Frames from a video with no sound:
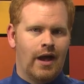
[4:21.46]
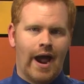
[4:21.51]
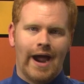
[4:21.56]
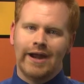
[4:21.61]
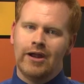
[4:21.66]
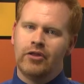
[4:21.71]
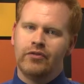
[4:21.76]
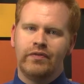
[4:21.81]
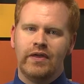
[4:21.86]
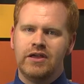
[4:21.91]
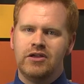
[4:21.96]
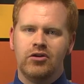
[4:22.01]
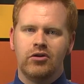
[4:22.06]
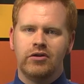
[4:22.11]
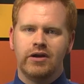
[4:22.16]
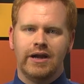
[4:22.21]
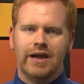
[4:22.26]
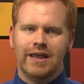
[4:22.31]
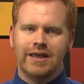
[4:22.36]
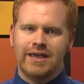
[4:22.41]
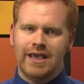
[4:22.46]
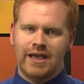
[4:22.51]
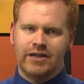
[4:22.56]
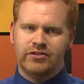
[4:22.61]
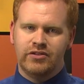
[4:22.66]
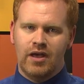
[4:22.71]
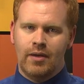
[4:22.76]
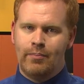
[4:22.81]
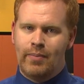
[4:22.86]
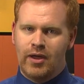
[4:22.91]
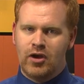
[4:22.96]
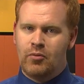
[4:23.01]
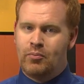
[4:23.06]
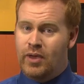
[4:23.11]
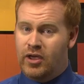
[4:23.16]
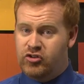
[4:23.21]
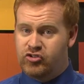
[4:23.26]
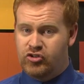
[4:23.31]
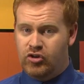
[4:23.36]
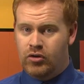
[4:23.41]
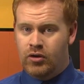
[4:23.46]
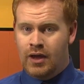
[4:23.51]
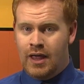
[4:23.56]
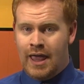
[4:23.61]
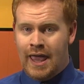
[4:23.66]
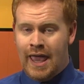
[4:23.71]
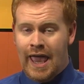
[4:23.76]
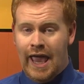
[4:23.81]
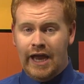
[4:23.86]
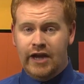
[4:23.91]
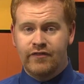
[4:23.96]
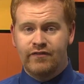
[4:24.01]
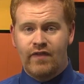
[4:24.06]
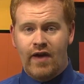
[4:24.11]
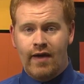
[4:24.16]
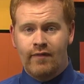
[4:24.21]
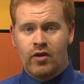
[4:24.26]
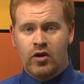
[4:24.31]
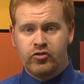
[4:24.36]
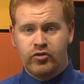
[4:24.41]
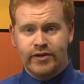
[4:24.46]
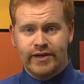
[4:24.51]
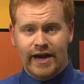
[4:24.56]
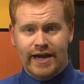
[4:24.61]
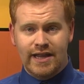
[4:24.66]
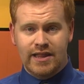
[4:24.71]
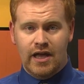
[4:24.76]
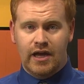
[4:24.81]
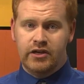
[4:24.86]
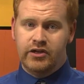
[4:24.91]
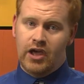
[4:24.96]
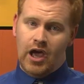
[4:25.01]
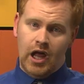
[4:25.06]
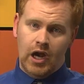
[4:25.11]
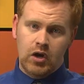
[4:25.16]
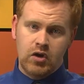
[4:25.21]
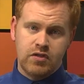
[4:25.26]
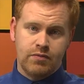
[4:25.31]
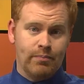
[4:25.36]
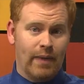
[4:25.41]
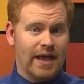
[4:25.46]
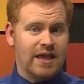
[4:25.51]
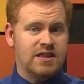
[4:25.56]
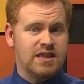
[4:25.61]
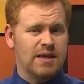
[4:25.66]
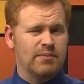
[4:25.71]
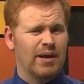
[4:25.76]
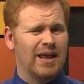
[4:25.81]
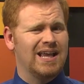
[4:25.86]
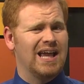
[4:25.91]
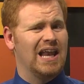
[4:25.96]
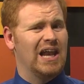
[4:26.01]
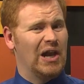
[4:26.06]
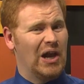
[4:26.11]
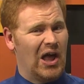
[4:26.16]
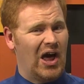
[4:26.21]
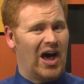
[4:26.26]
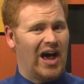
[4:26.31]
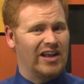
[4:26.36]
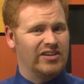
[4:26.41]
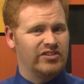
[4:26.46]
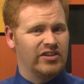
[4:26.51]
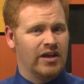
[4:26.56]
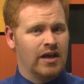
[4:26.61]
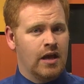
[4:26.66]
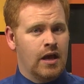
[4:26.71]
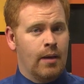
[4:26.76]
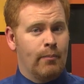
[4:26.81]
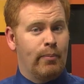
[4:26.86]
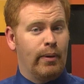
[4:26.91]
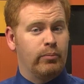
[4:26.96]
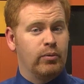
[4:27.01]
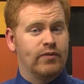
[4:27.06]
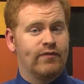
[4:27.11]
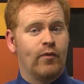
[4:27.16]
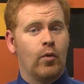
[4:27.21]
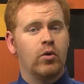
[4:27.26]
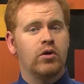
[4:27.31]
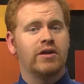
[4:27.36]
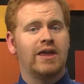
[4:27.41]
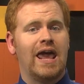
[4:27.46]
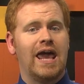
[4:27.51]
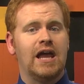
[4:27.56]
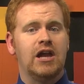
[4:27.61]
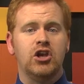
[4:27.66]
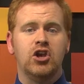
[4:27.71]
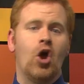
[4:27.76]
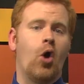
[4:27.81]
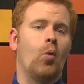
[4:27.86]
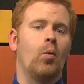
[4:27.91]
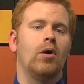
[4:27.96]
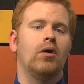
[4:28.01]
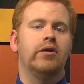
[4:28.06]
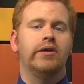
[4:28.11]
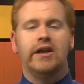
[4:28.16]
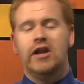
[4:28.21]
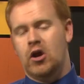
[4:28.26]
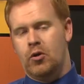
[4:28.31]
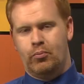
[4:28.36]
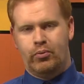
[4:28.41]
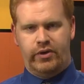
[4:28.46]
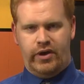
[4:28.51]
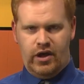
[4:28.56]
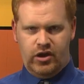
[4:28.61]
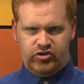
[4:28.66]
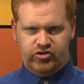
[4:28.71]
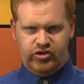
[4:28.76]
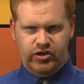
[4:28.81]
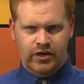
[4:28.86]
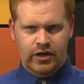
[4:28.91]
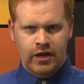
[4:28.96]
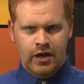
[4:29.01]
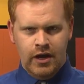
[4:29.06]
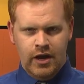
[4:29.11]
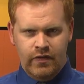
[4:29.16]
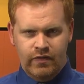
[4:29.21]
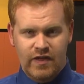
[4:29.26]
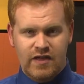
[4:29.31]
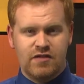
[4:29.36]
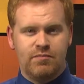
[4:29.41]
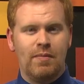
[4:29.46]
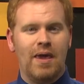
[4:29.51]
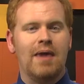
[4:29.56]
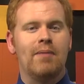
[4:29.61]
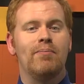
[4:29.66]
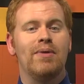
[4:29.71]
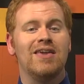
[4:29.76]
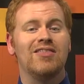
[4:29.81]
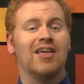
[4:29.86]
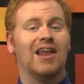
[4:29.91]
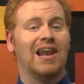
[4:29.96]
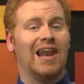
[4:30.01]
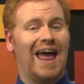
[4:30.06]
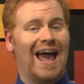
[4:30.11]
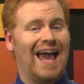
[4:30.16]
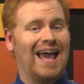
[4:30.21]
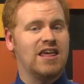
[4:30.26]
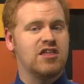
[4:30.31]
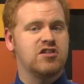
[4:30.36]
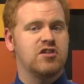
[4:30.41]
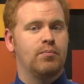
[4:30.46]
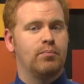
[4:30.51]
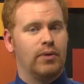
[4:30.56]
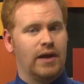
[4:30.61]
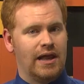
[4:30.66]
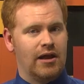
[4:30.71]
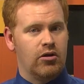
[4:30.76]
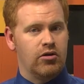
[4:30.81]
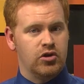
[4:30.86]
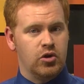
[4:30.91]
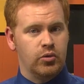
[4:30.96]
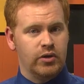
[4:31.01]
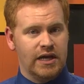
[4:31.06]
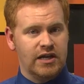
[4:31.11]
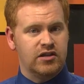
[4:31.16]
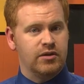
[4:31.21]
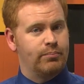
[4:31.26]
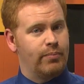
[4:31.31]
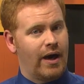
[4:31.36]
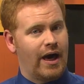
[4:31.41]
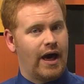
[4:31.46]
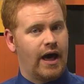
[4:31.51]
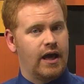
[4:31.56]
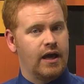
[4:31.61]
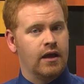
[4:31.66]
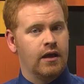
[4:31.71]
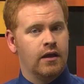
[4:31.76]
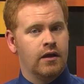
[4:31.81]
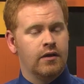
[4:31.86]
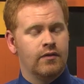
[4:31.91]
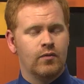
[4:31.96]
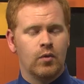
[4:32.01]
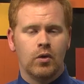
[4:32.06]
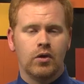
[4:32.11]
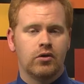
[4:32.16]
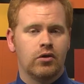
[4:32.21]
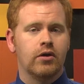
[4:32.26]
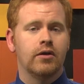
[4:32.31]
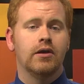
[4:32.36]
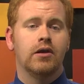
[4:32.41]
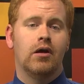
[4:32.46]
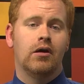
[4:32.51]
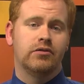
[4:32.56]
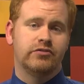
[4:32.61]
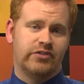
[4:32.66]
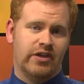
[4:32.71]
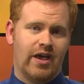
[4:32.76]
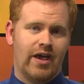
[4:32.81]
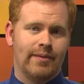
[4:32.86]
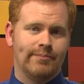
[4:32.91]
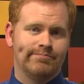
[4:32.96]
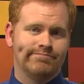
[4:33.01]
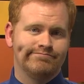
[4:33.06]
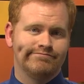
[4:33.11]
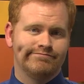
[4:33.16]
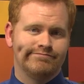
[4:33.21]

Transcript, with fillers: I don't think you're gonna get a better picture, and $599 may seem like a lot, but with 4K nowhere near production, this may be the last player you need to buy for a good long time.